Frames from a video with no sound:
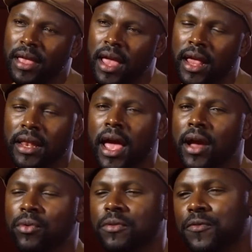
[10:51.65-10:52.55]

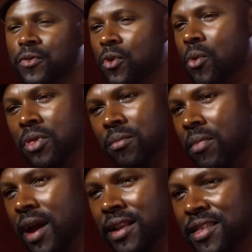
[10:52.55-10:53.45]
inherent flaw within
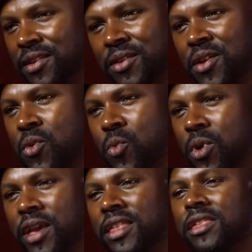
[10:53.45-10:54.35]
man, is that
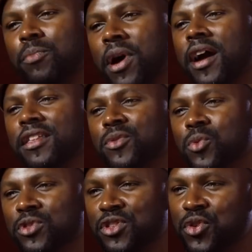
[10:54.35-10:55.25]
we aspire
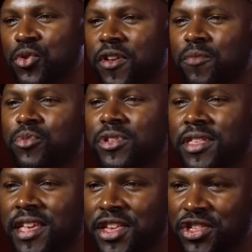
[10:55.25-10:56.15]
towards a degree of
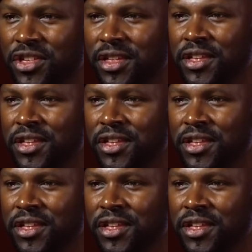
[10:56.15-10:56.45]
prestige.